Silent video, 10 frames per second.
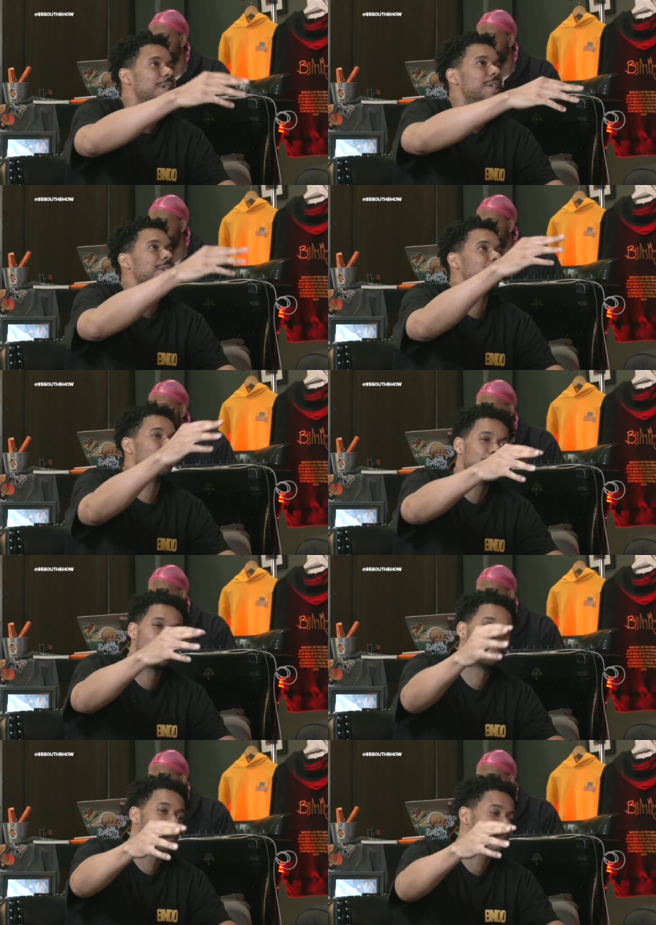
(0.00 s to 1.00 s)
Yeah. Don't
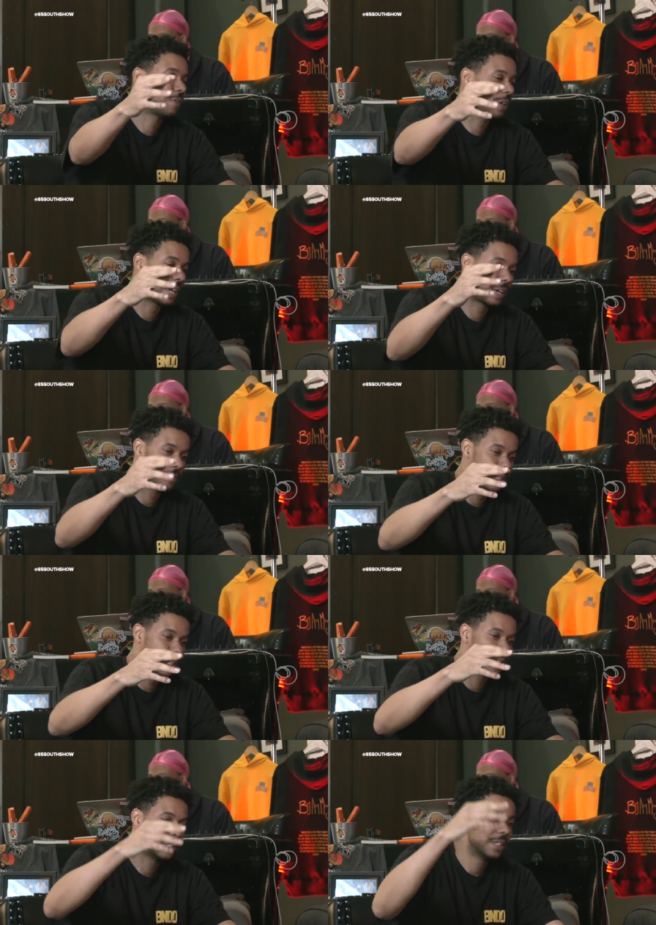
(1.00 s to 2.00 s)
let a motherfucker have to
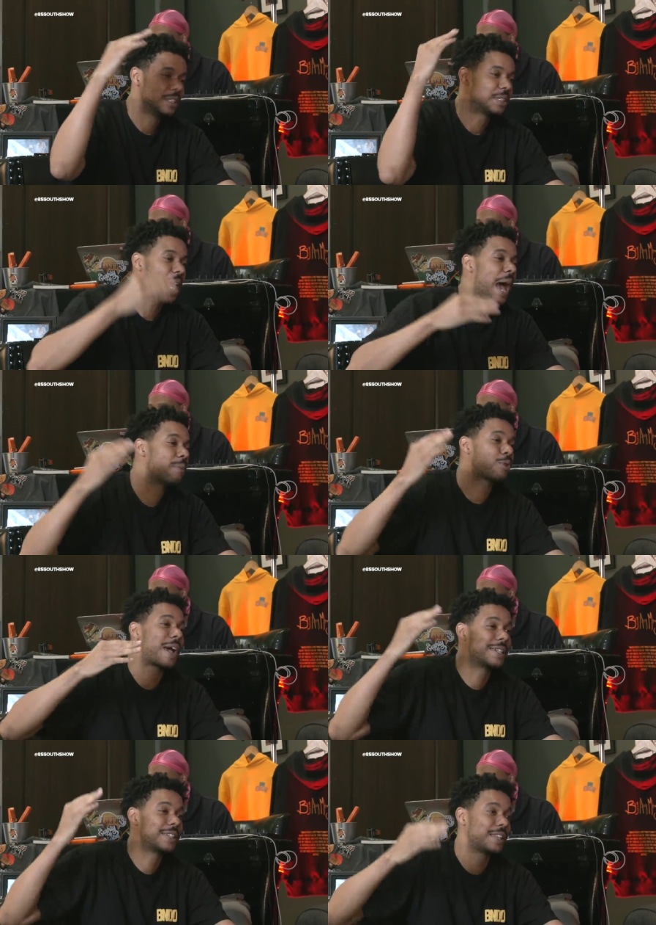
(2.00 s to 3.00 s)
give. Stop
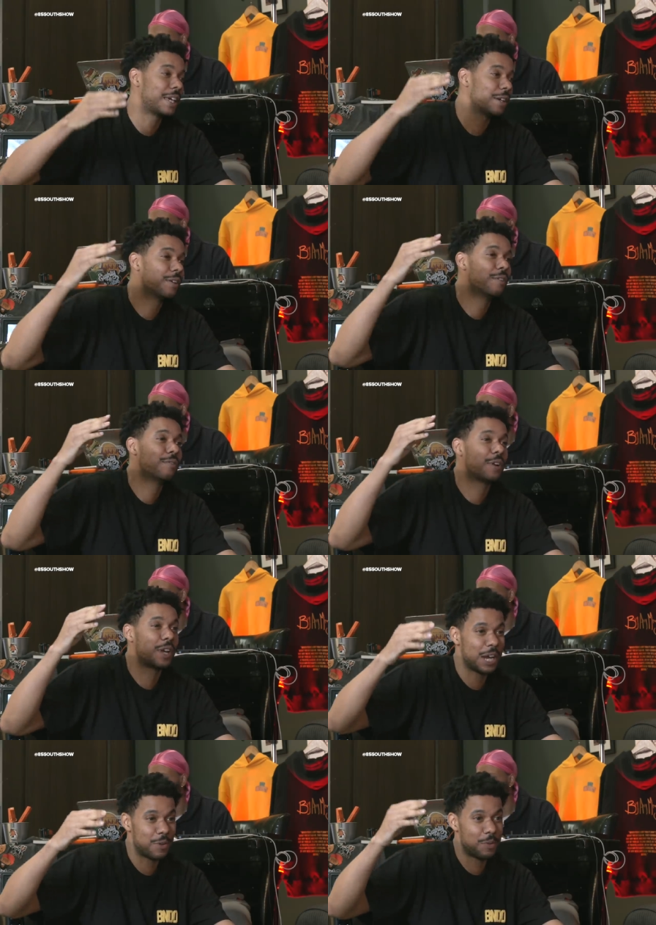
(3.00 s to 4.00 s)
trying to think for
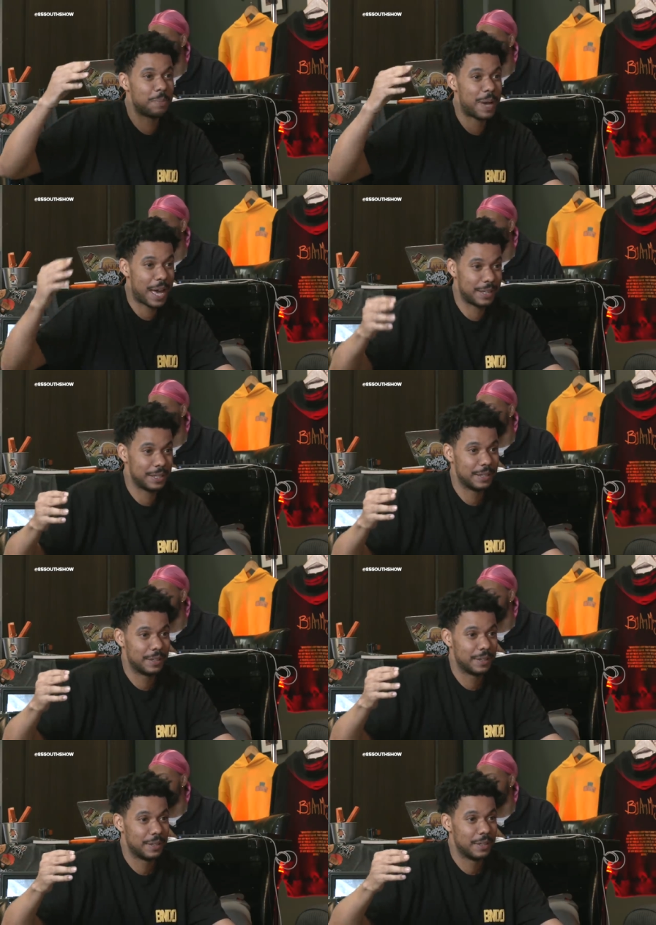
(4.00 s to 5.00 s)
everybody
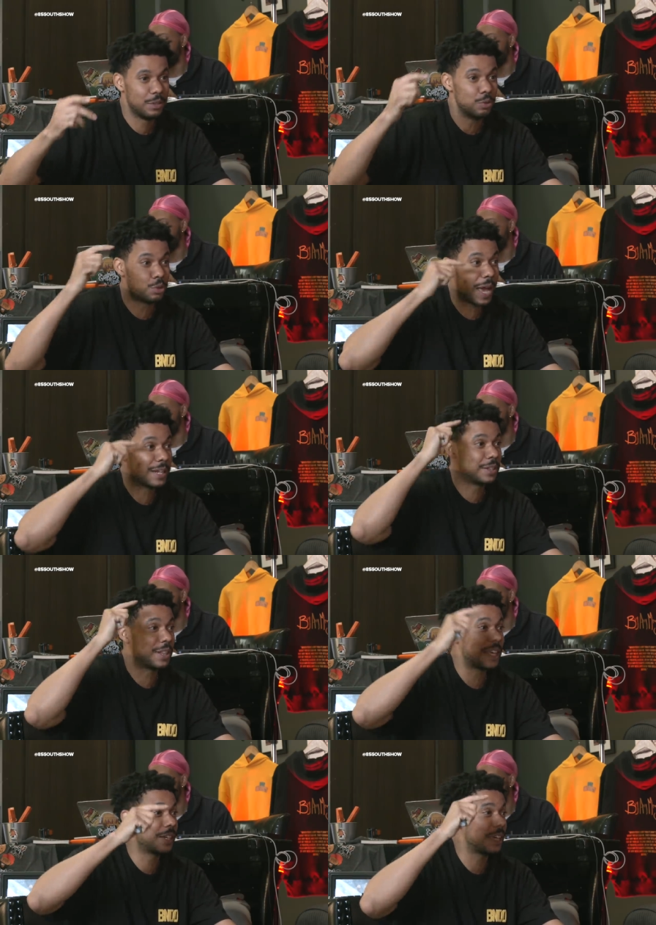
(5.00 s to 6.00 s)
you trying to
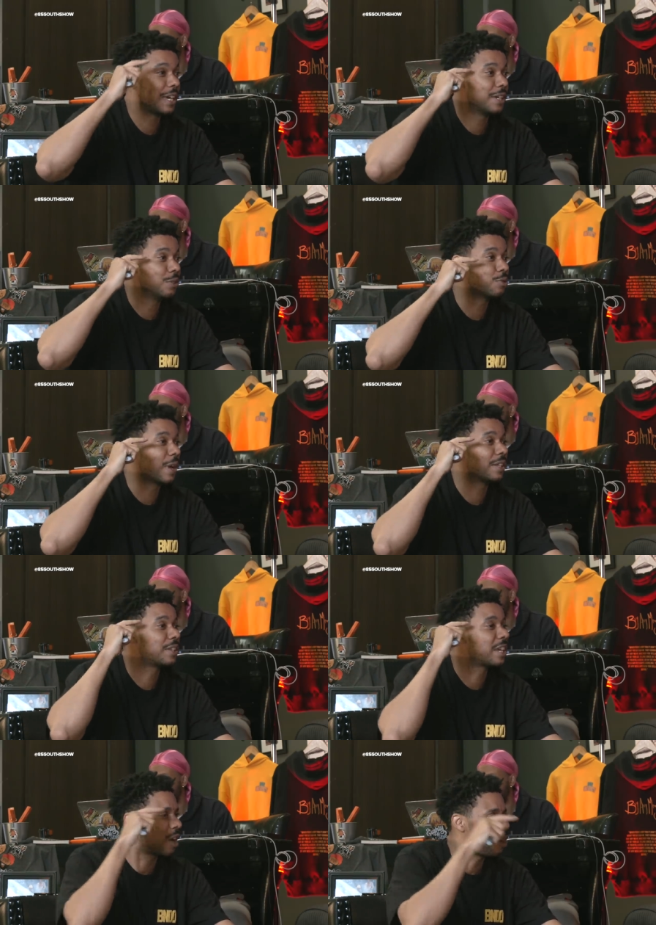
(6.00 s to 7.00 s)
think ahead. You trying to
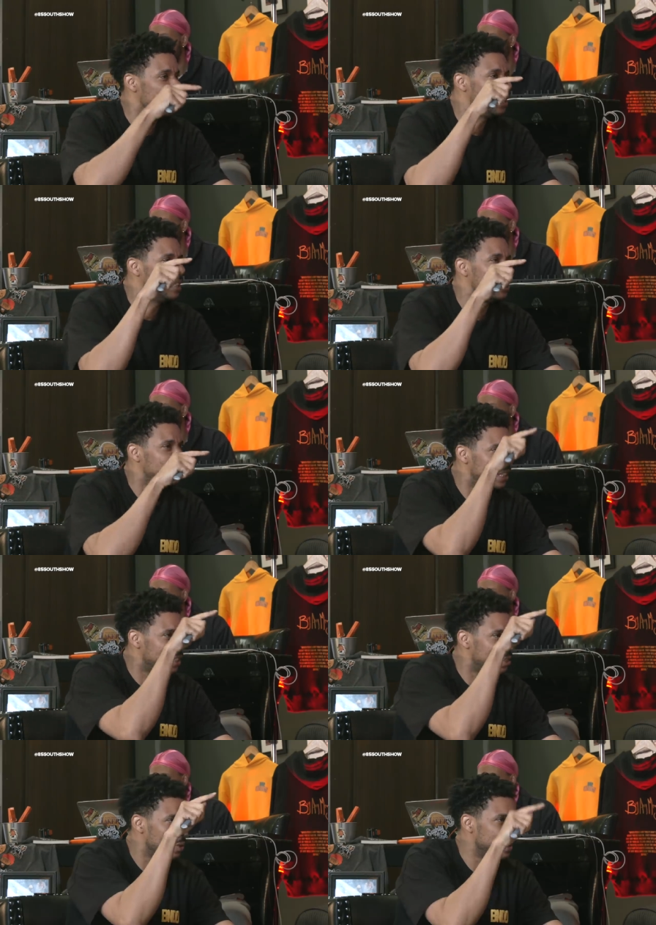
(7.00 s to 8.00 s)
think, oh, he did
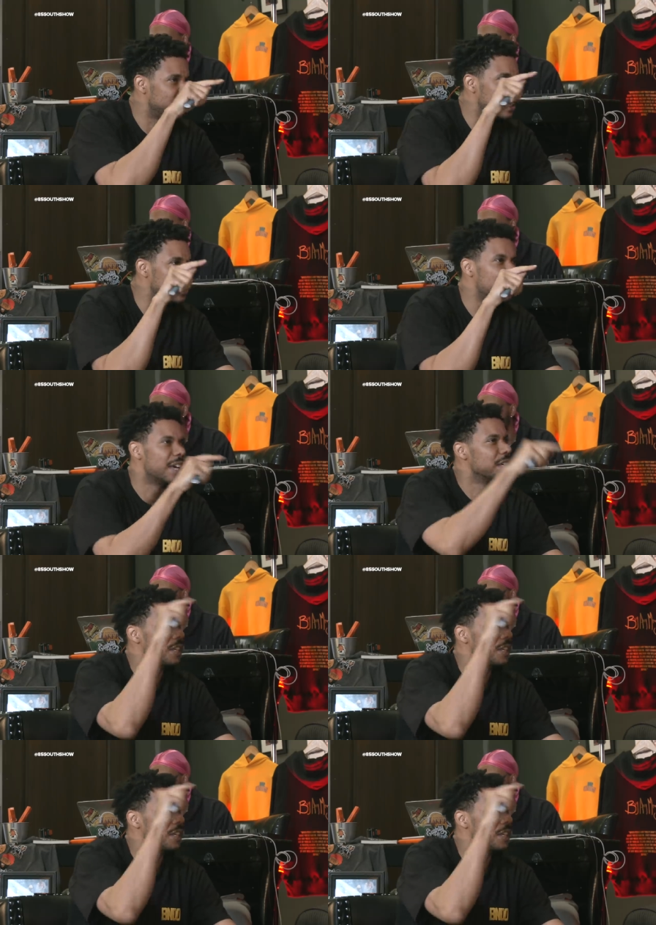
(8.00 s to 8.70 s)
this, or oh, he did that.